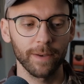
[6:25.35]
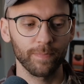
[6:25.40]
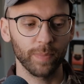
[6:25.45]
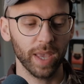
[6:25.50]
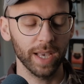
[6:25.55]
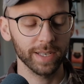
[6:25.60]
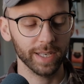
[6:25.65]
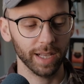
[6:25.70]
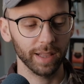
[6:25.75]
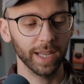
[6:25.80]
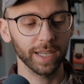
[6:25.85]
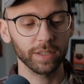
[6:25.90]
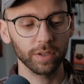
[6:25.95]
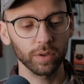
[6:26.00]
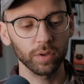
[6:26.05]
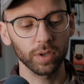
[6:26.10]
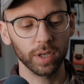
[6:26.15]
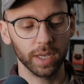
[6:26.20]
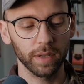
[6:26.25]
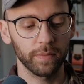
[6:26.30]
is I like to
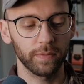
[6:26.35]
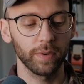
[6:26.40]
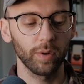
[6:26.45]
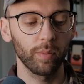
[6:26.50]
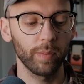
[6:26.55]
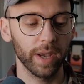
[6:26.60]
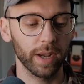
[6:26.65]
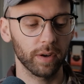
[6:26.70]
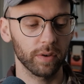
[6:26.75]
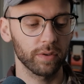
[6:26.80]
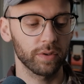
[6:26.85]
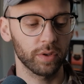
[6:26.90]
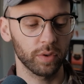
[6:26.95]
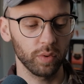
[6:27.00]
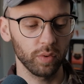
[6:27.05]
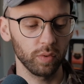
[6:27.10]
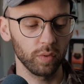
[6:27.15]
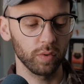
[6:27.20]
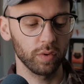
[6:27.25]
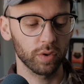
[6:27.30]
look at filmmakers
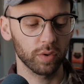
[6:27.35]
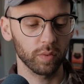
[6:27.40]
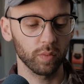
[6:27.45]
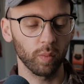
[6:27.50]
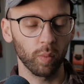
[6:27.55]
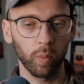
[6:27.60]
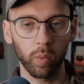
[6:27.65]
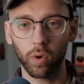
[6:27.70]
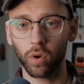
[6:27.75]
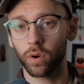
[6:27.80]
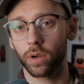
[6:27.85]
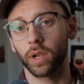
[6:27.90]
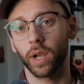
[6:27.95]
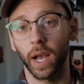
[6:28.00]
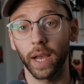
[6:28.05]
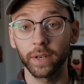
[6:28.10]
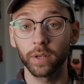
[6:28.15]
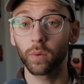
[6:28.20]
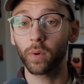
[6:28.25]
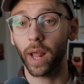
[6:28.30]
whose work
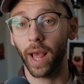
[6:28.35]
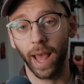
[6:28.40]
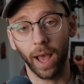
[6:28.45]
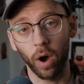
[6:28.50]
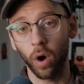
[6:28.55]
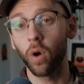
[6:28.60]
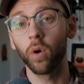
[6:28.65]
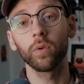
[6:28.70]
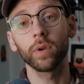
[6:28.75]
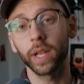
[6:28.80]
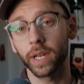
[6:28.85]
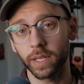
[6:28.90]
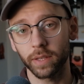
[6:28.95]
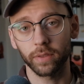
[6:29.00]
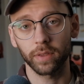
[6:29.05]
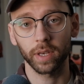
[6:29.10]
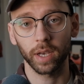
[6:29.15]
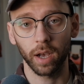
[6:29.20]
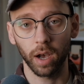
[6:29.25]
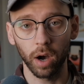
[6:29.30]
I don't own
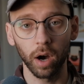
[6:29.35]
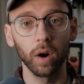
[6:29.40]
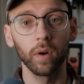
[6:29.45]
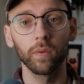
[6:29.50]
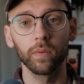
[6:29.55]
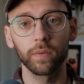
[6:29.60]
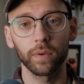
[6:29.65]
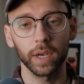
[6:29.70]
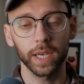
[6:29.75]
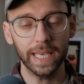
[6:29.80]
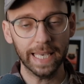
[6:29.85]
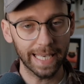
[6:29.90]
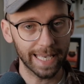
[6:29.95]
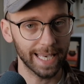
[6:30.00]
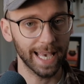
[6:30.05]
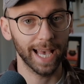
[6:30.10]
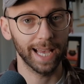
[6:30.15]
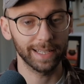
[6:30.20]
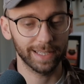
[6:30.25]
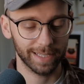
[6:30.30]
anything of
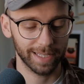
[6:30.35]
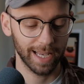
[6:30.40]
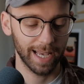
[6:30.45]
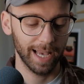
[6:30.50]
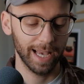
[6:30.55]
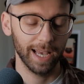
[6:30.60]
yet.